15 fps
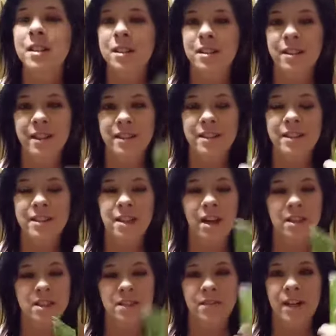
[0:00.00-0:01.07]
clean
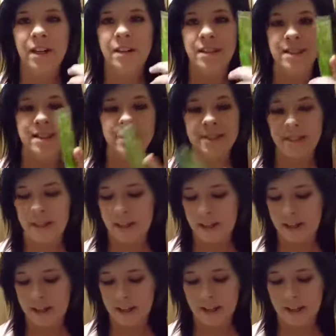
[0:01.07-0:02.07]
detoxifier. This is it.